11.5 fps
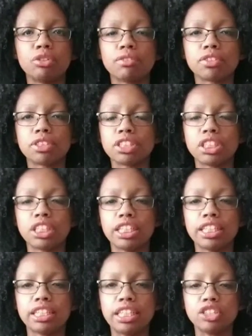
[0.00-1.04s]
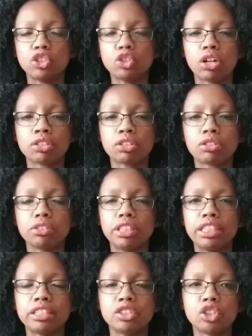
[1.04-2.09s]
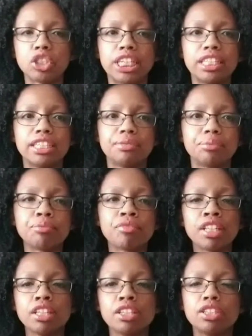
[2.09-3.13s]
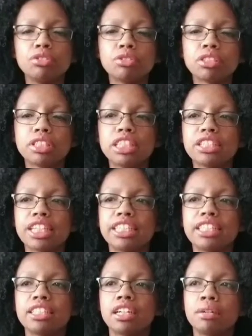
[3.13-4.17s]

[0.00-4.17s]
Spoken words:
whoever is the instructor leading the training, usually a